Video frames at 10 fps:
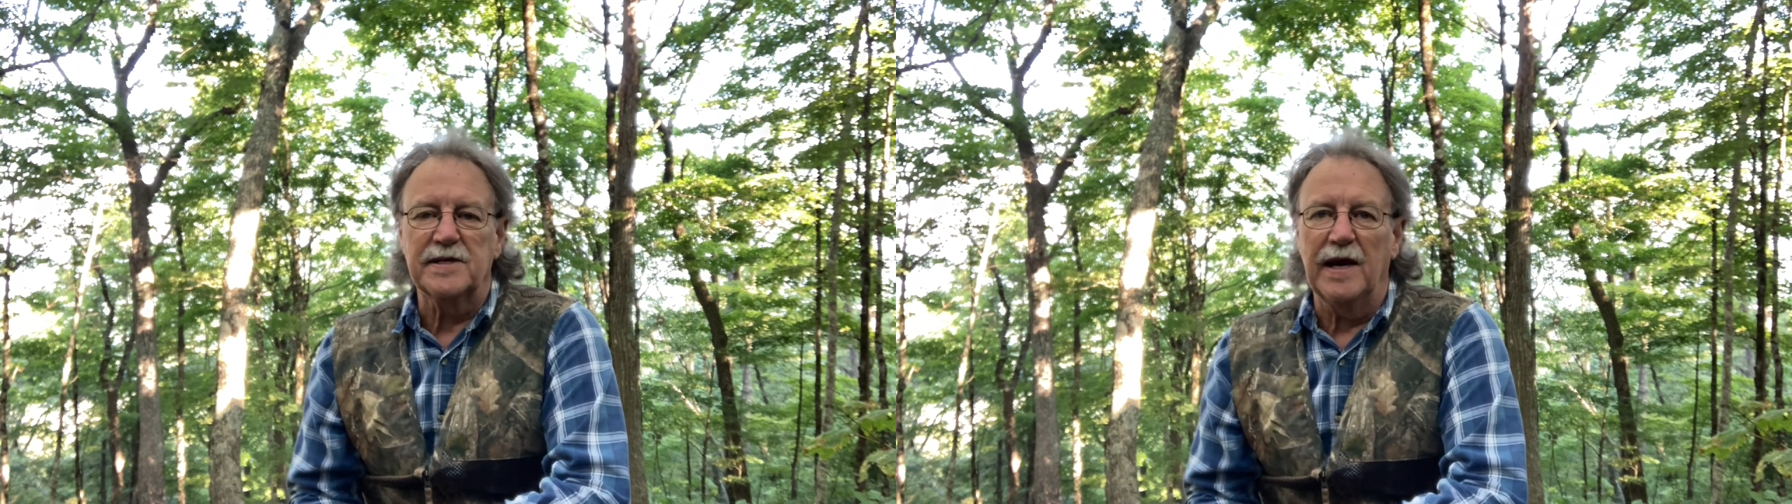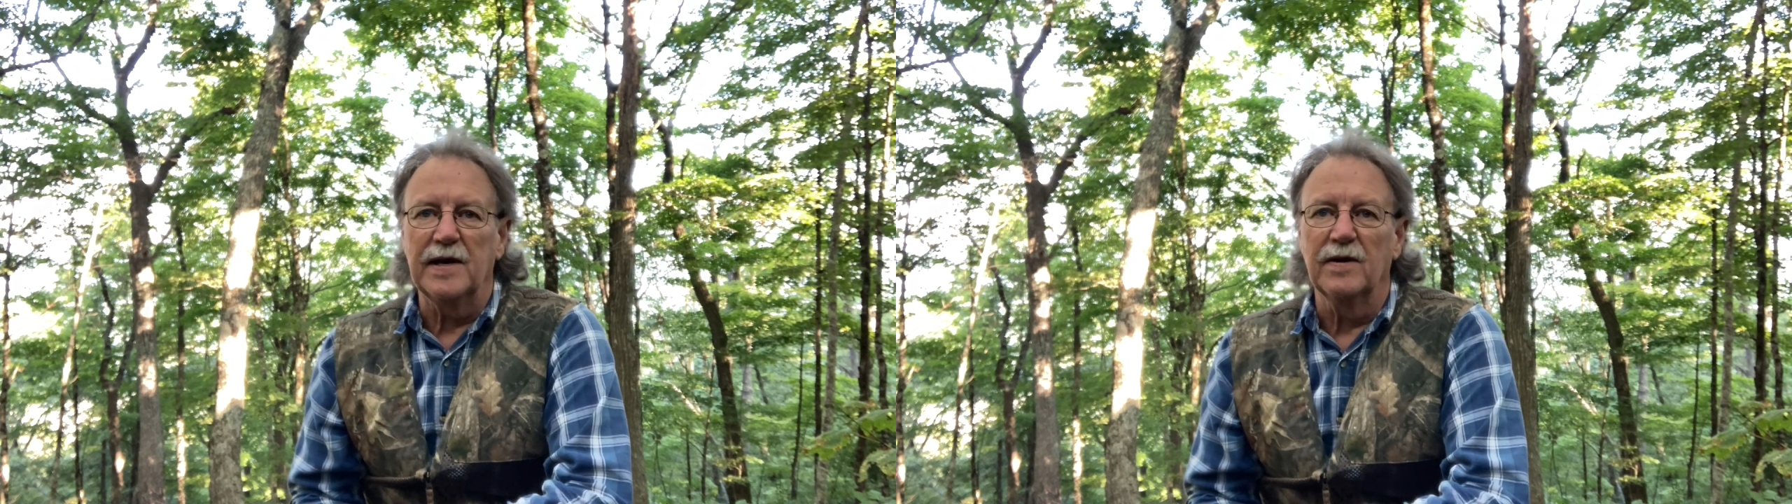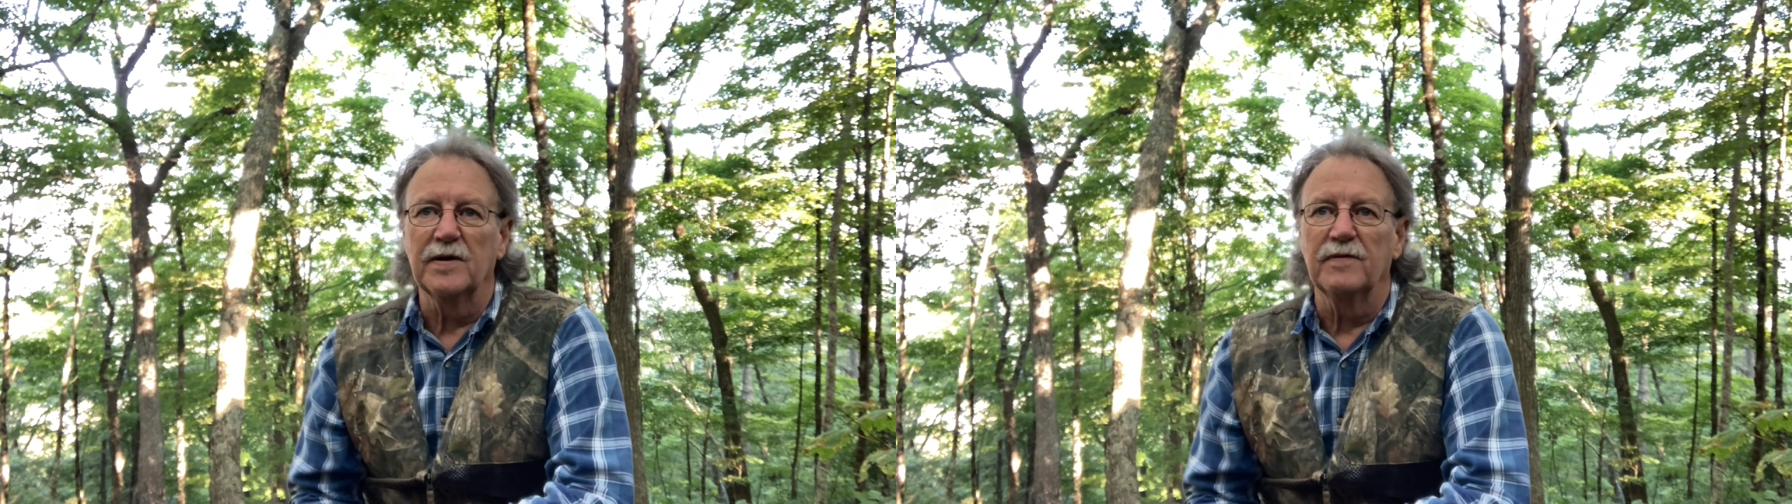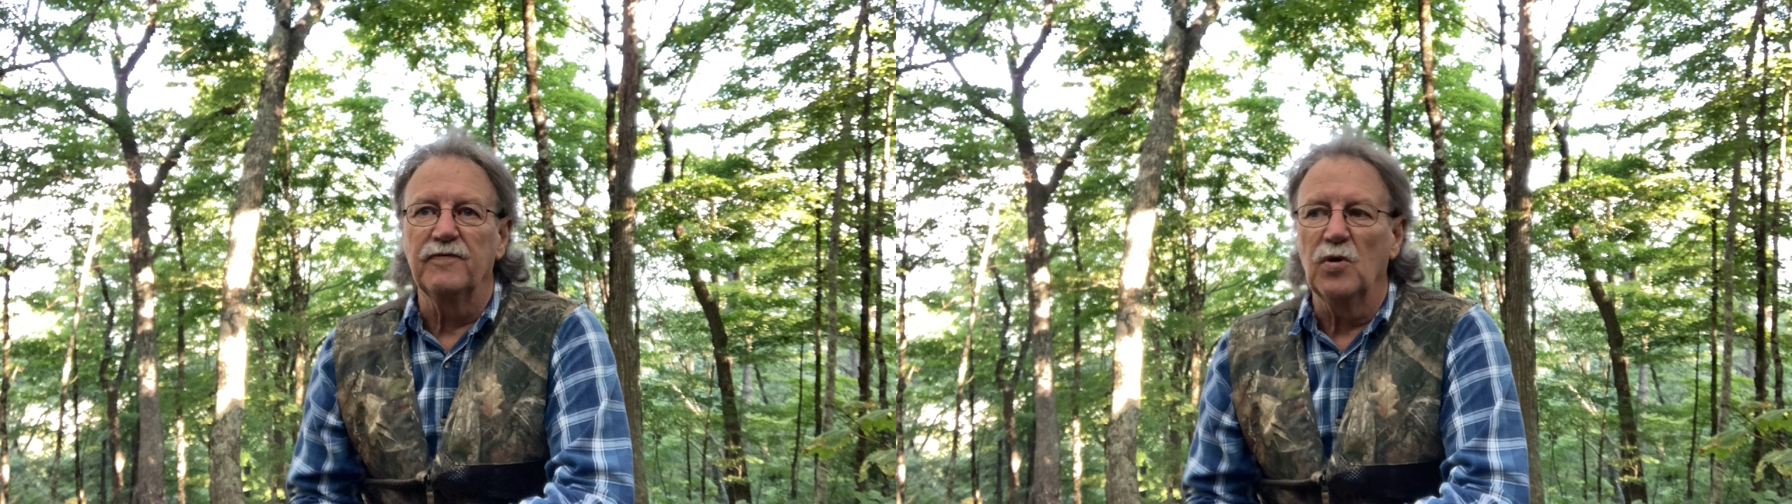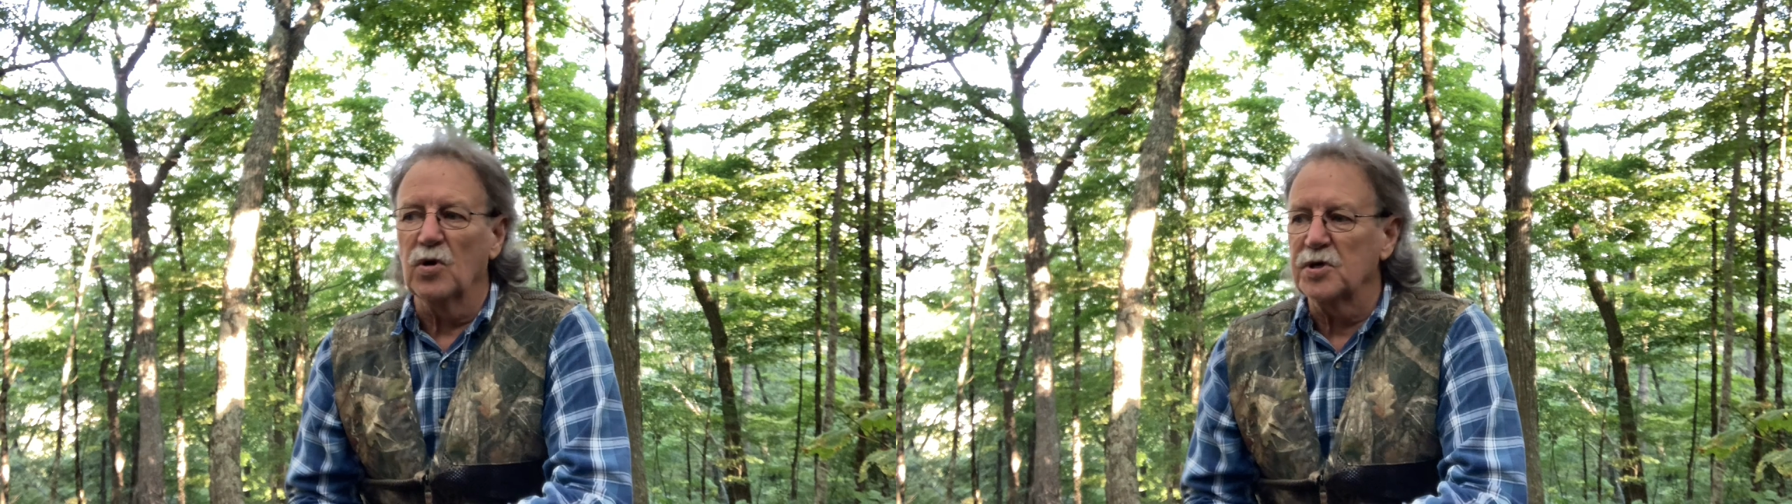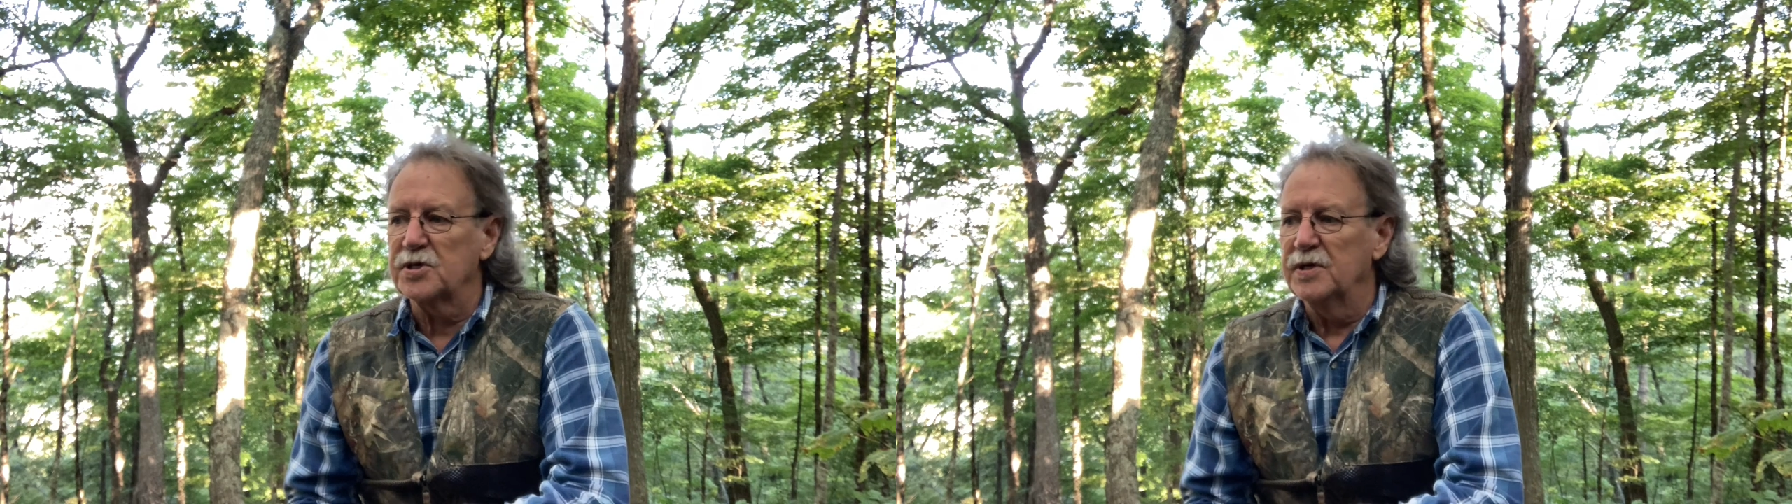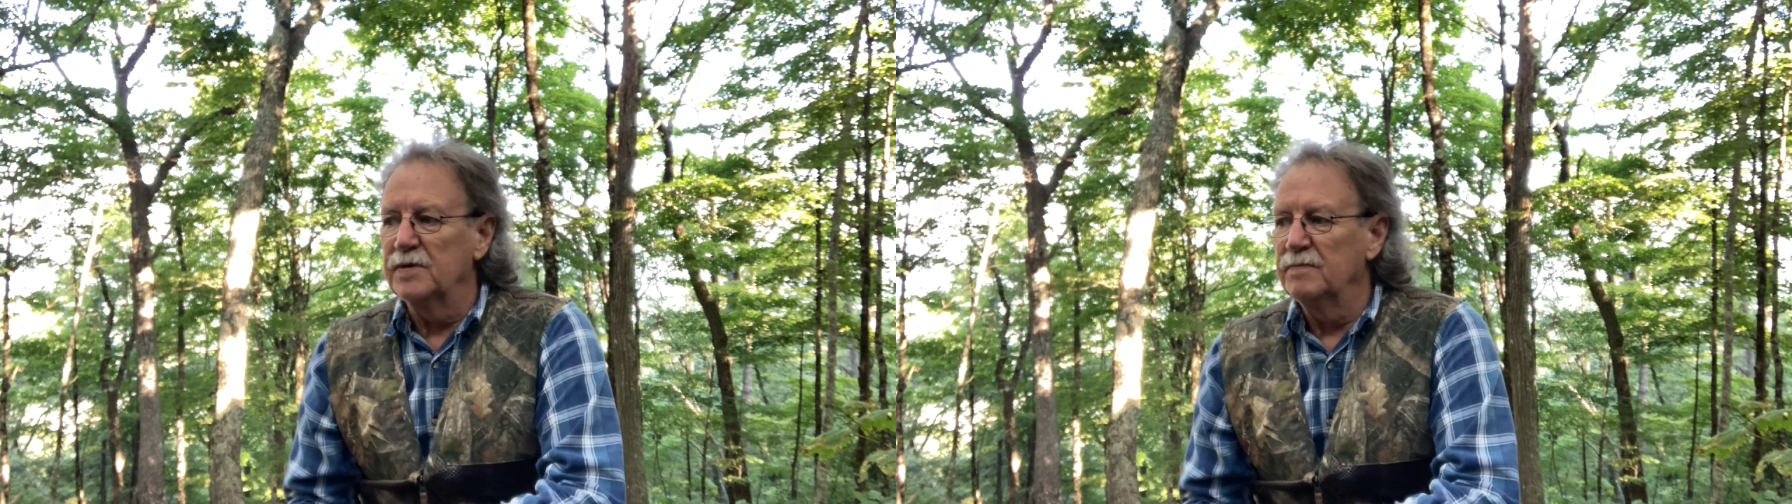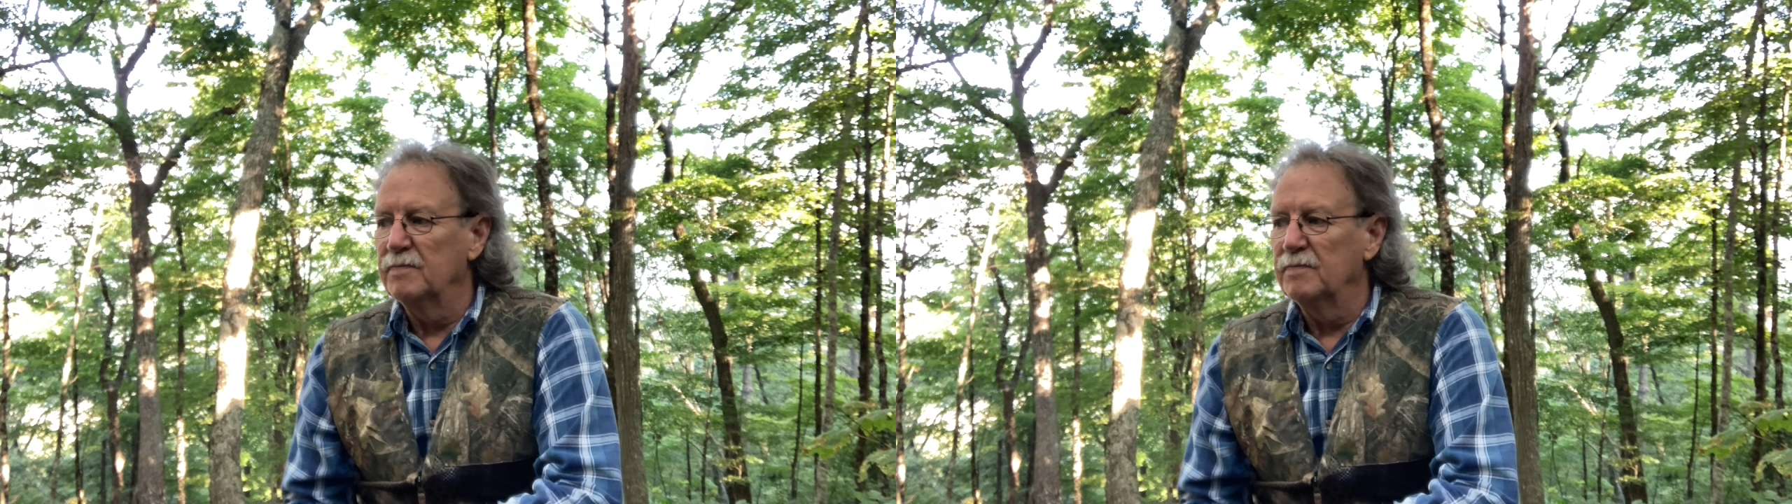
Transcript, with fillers: out here in the forest